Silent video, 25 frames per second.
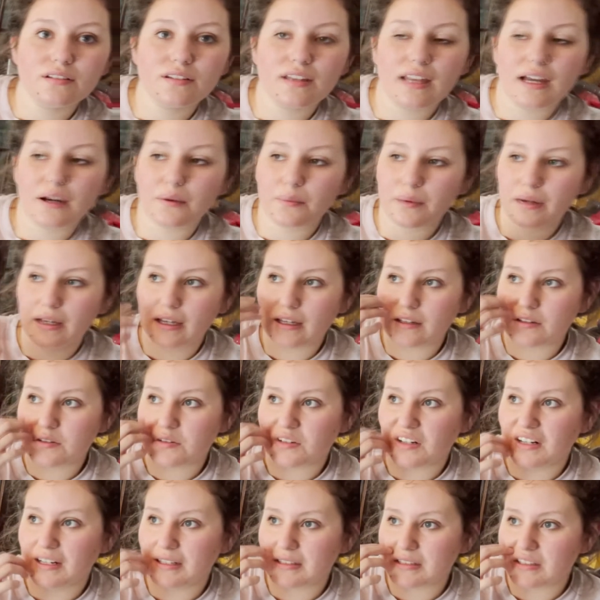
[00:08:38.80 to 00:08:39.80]
that way it
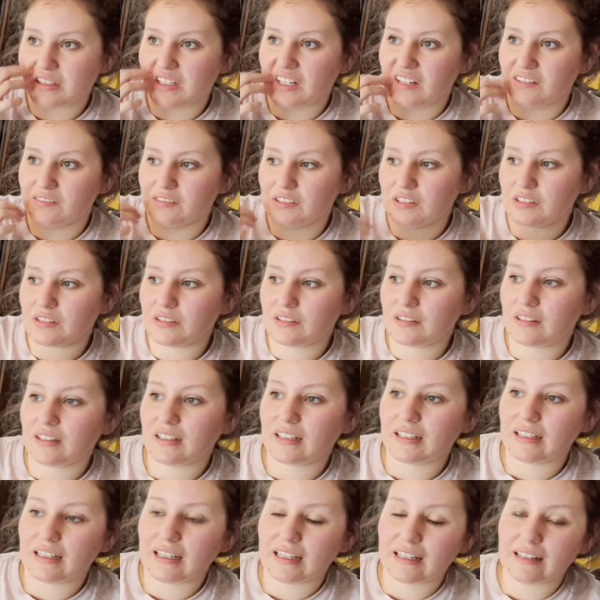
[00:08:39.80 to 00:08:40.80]
dries level,
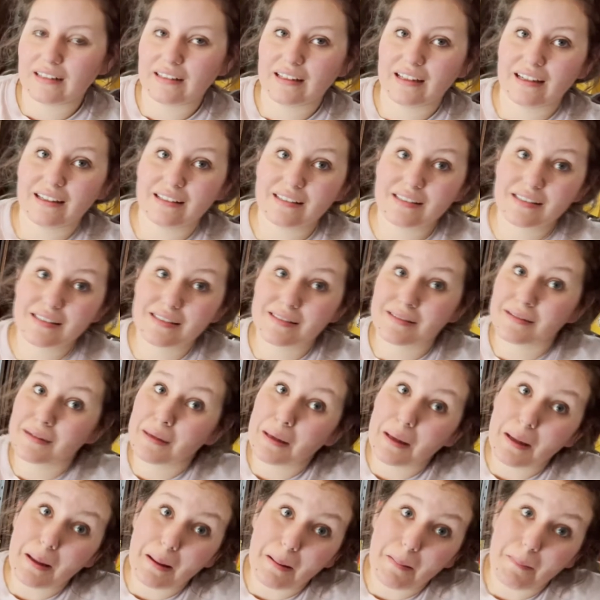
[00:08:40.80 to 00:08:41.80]
and that's
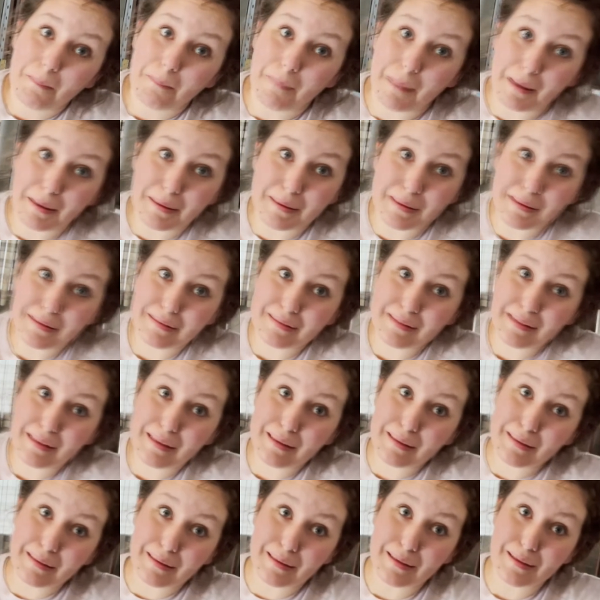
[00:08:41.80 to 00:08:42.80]
basically
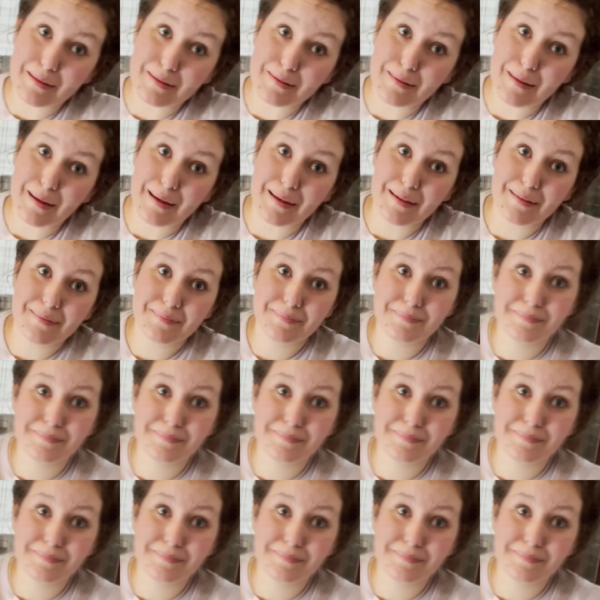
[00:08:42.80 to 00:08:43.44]
it. Let it dry.